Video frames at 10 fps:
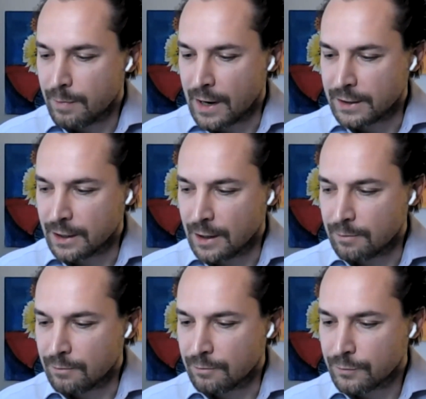But
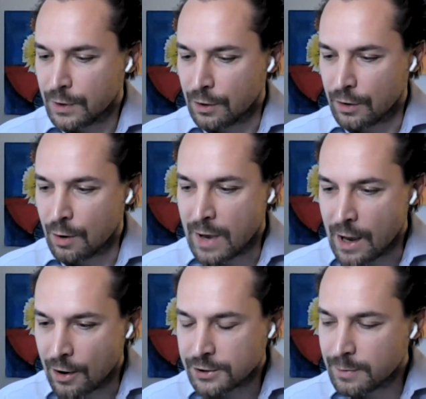it may
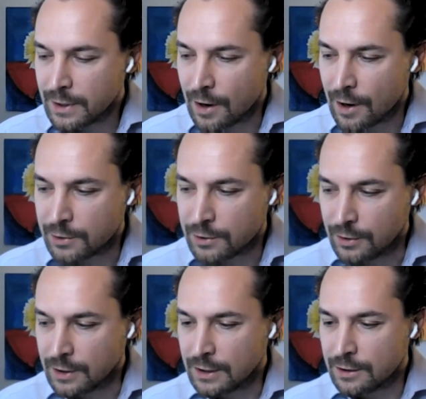also be an opportunity